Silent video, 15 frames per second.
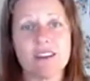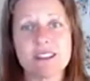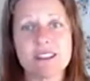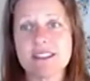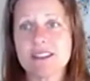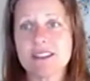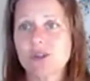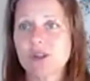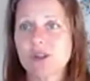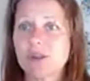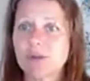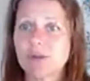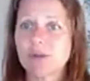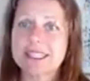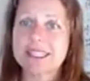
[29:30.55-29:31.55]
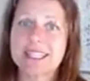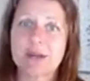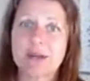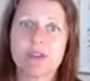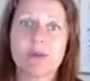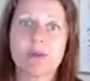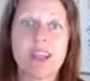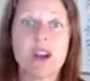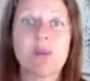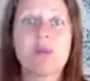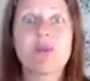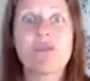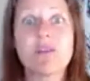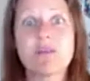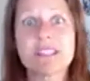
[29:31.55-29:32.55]
this is a story that really stuck with me, and I
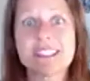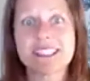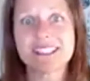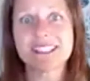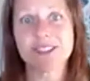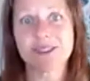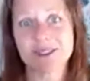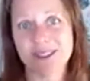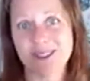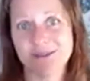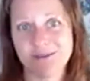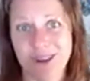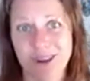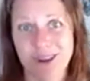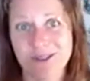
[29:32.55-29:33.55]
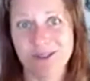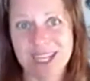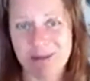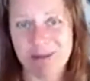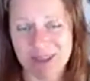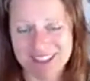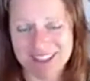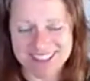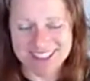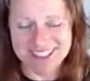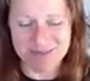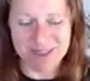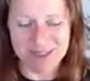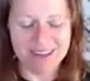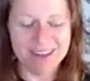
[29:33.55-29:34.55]
promise to do the final tapping in just
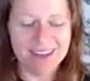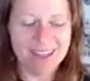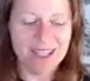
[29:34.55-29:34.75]
a minute,